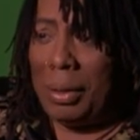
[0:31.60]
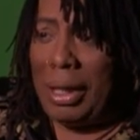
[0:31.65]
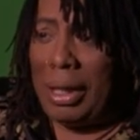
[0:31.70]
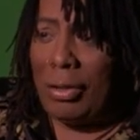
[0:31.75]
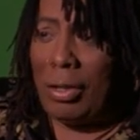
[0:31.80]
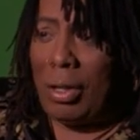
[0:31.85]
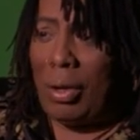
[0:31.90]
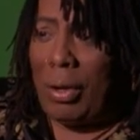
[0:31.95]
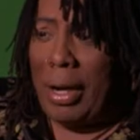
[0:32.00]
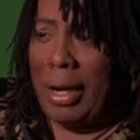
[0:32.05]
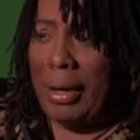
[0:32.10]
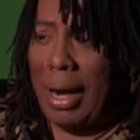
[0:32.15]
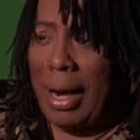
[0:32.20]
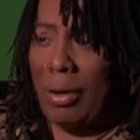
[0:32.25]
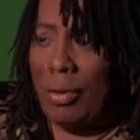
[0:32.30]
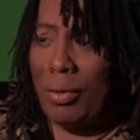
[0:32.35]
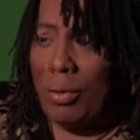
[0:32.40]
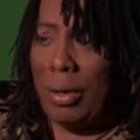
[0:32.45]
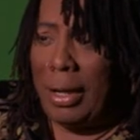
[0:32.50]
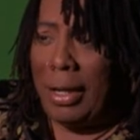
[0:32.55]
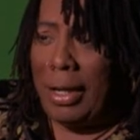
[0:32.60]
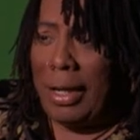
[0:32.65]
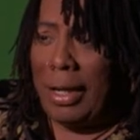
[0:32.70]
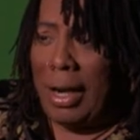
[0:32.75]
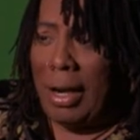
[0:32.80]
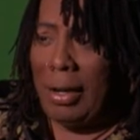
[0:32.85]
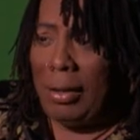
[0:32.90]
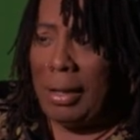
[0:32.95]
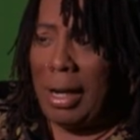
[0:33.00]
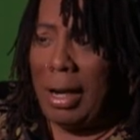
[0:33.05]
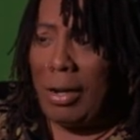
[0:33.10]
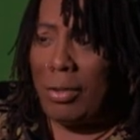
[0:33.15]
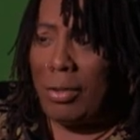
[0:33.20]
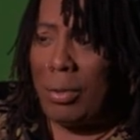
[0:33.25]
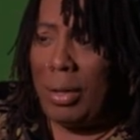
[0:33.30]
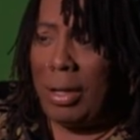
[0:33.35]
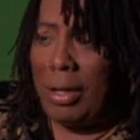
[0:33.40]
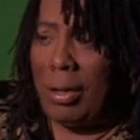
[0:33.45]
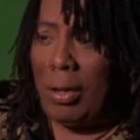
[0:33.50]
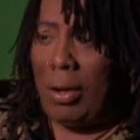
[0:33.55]
That's all right. I'll straighten it out. I'll
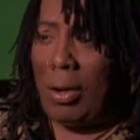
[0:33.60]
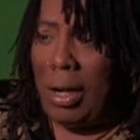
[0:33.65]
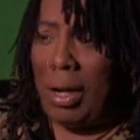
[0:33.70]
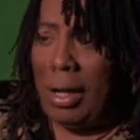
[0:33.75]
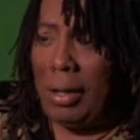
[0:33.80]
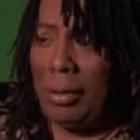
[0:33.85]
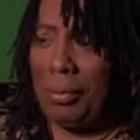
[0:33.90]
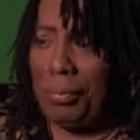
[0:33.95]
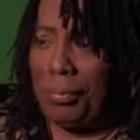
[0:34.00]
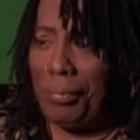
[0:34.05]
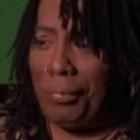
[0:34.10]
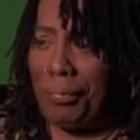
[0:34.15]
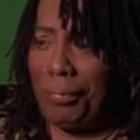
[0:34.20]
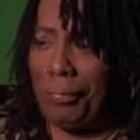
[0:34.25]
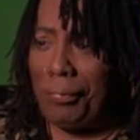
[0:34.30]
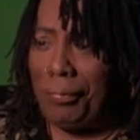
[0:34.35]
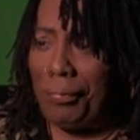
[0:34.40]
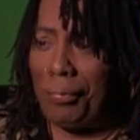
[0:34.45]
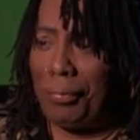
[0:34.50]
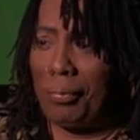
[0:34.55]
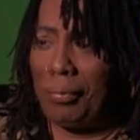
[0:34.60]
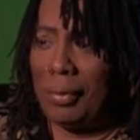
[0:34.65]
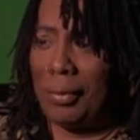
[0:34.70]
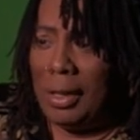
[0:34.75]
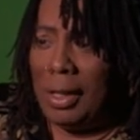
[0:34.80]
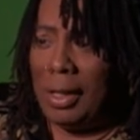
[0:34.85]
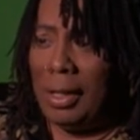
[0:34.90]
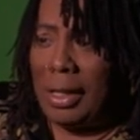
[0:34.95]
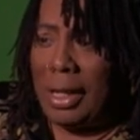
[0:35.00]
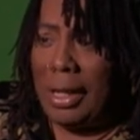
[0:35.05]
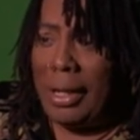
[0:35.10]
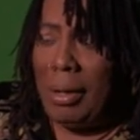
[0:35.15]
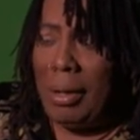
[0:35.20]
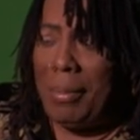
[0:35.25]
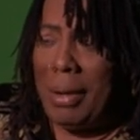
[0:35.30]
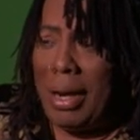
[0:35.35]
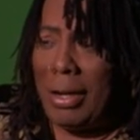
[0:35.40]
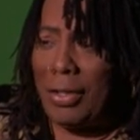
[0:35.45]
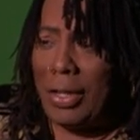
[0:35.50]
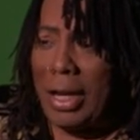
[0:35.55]
straighten it all out. Got to hear
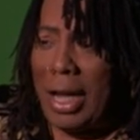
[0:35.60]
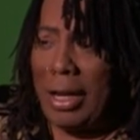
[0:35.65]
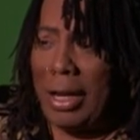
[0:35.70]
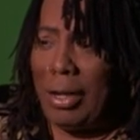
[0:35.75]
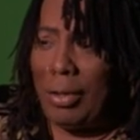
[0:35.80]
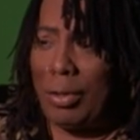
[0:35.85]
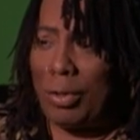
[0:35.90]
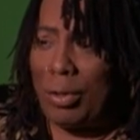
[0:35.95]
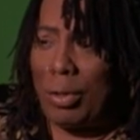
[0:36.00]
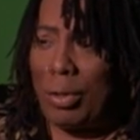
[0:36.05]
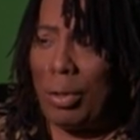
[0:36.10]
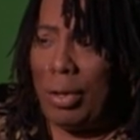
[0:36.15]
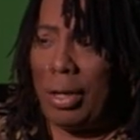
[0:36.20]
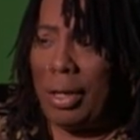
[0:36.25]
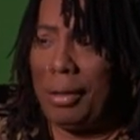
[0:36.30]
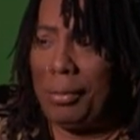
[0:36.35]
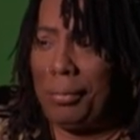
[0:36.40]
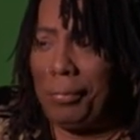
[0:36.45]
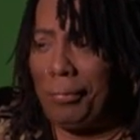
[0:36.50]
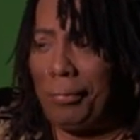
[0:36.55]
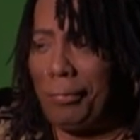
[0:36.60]
my side of the story.